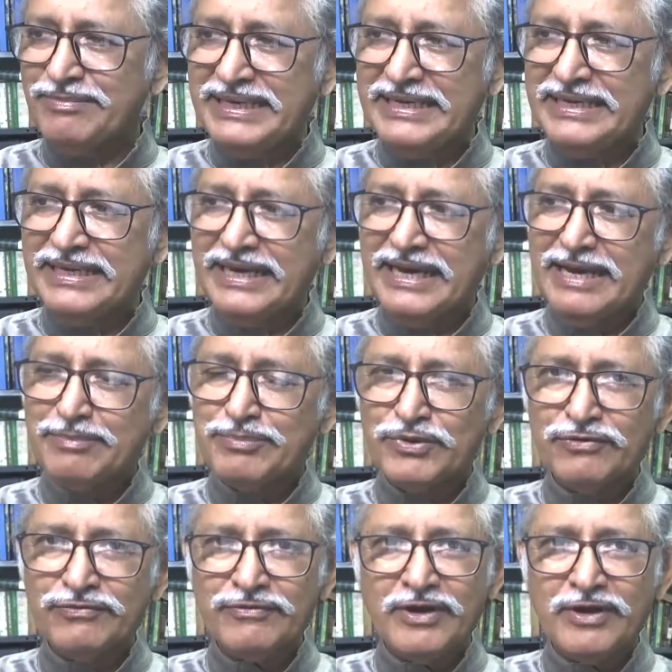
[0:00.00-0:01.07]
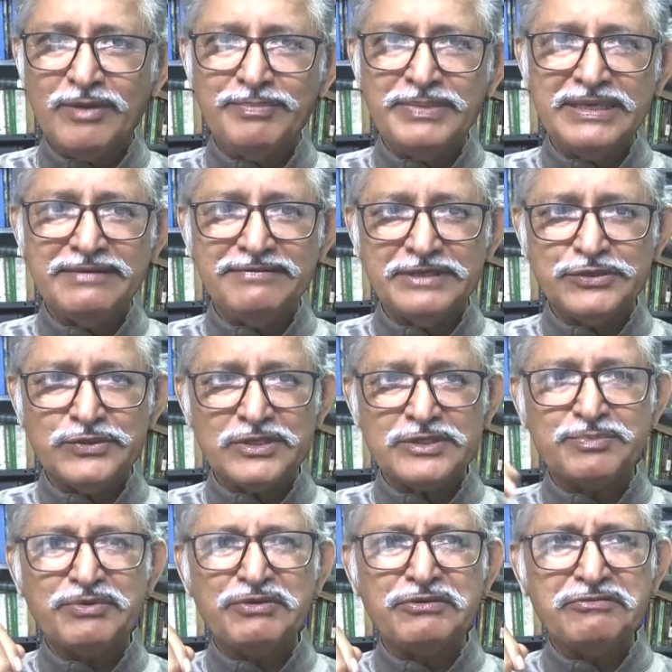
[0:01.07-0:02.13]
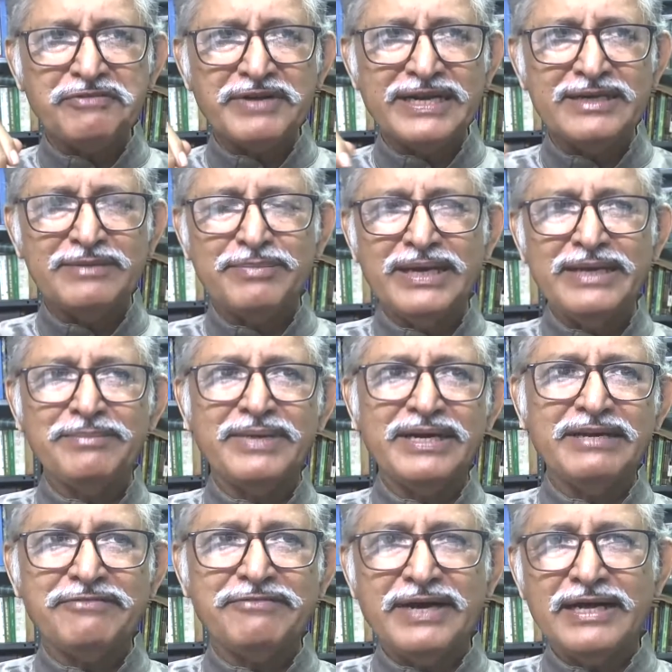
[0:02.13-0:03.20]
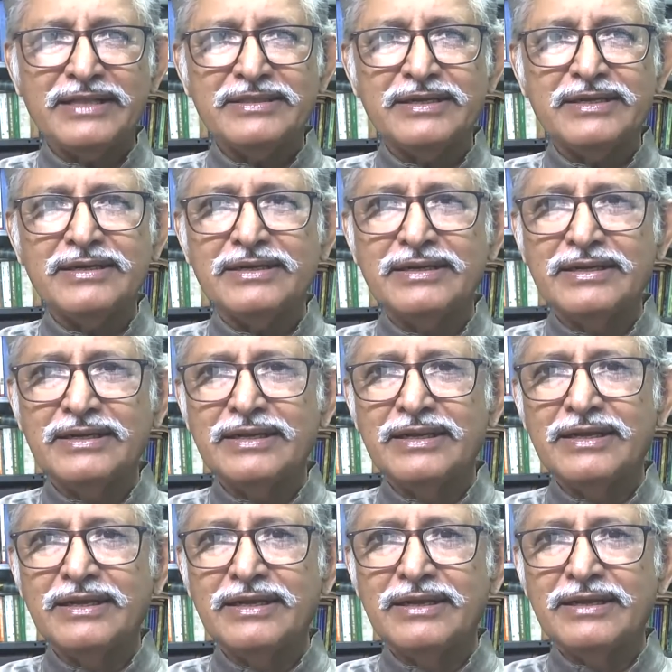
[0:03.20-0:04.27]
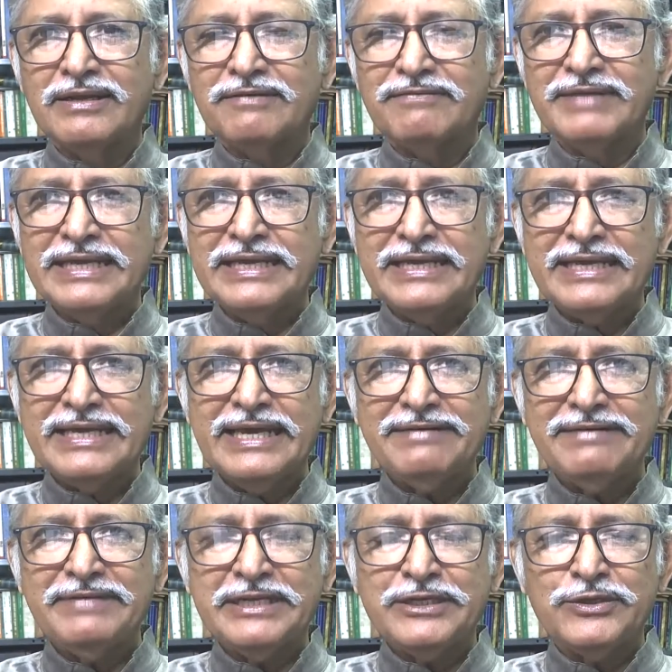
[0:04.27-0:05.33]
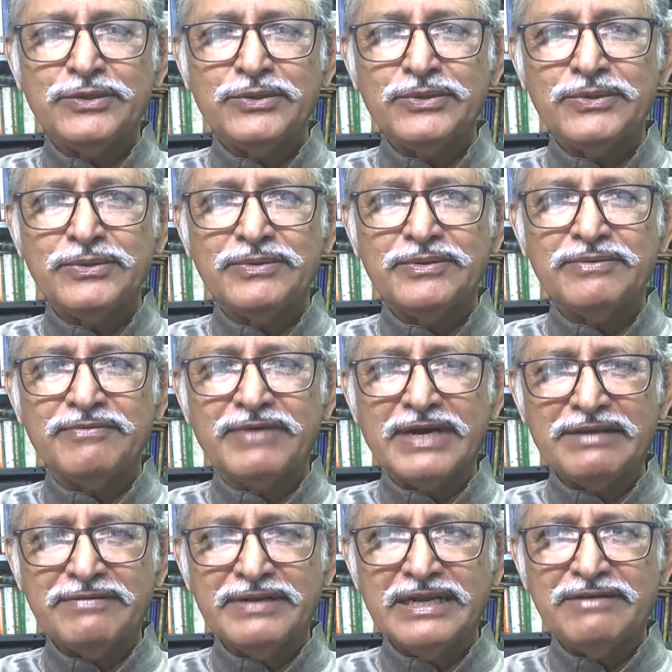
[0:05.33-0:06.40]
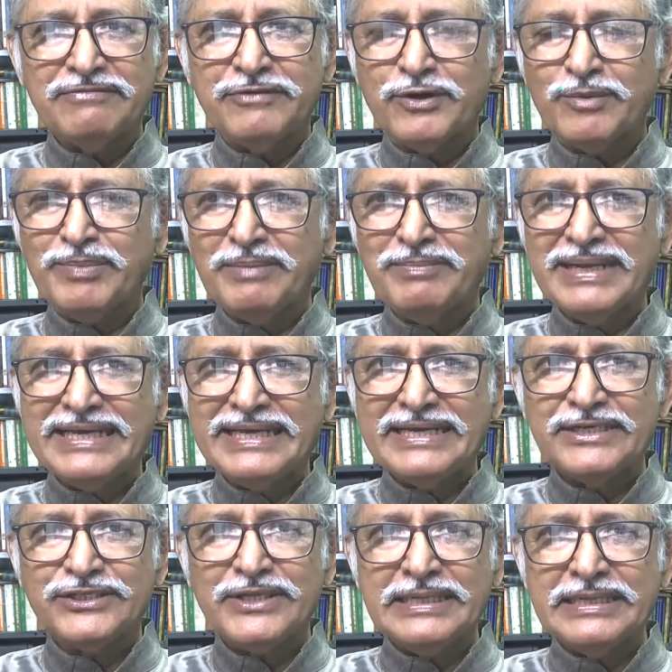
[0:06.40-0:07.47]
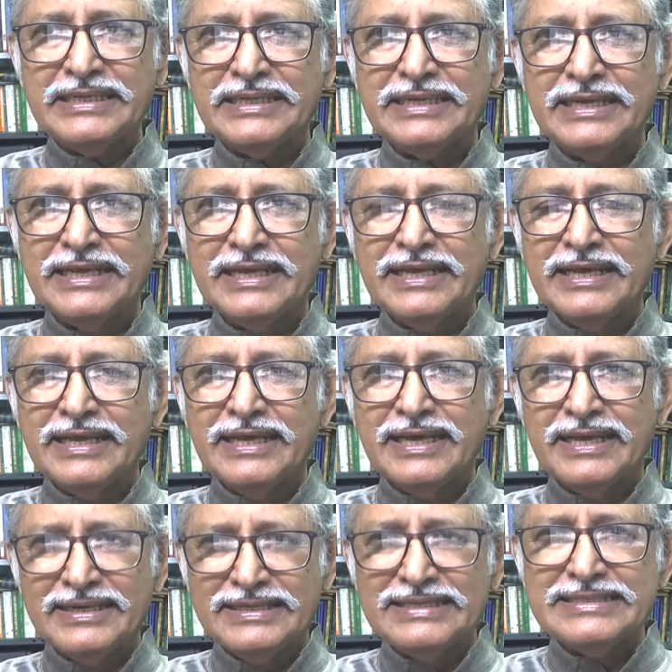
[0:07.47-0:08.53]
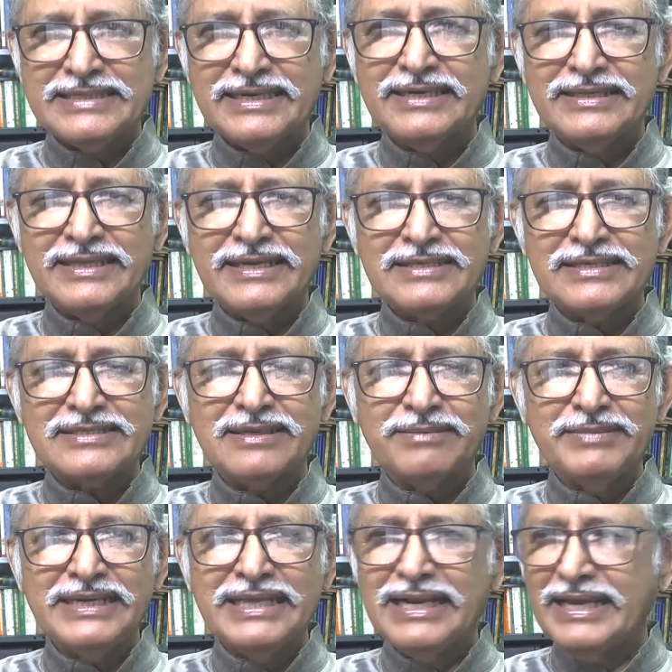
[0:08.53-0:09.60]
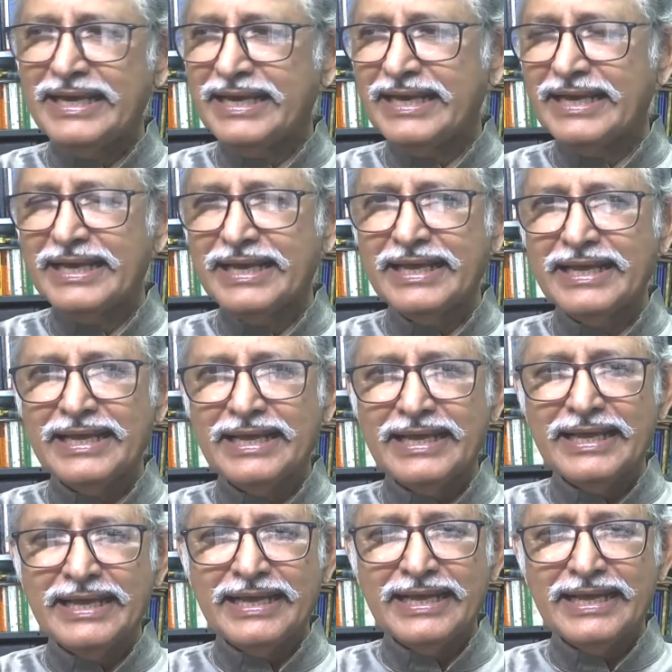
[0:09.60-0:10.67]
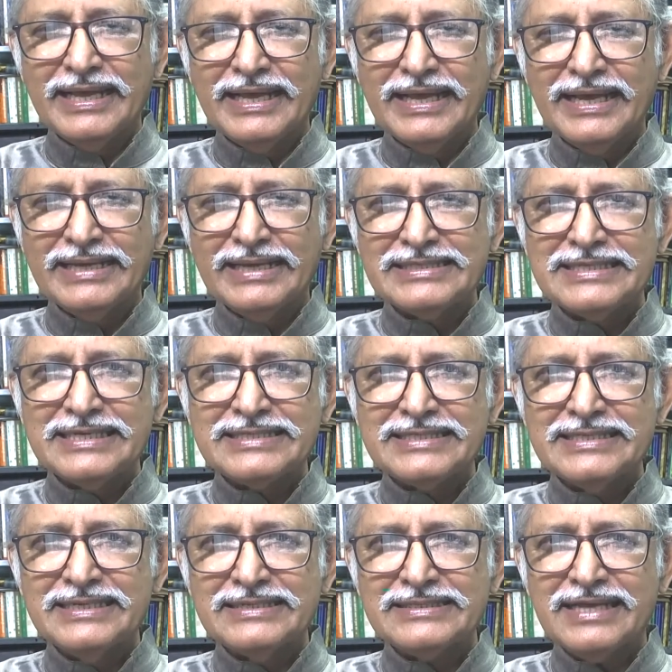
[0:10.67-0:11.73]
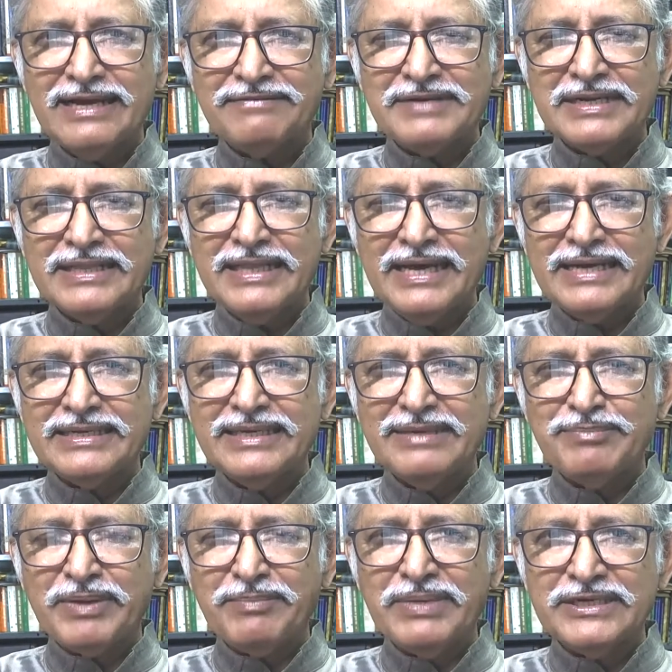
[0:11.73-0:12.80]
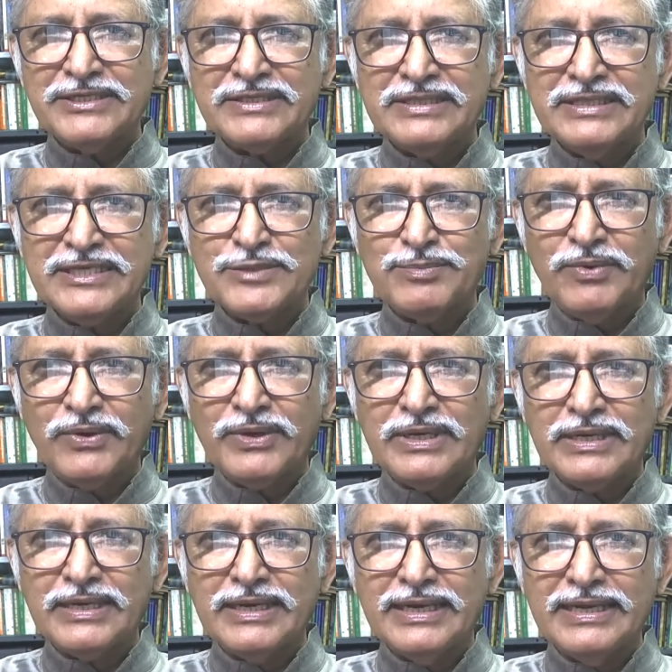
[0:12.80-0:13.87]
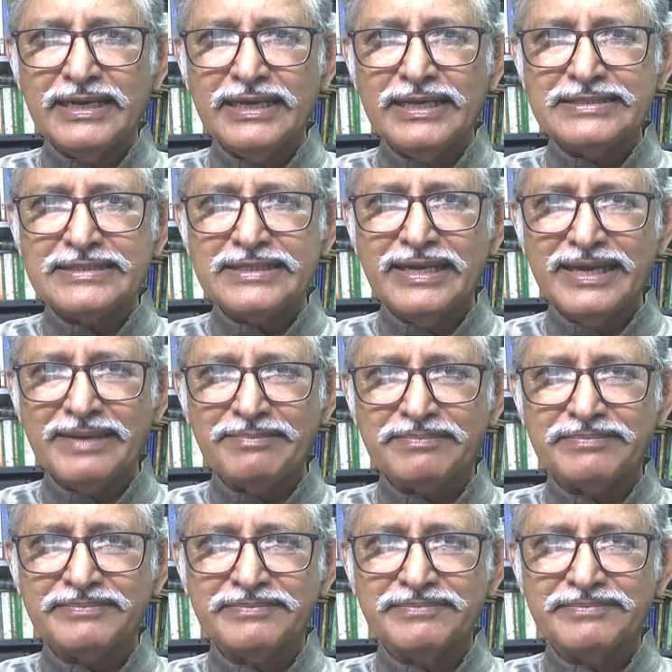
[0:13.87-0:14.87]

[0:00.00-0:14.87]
me a proof copy, which was proofread by my father. We gave it to Vadavana for publication, and he said there is some delay and six years after that, he published this book in his name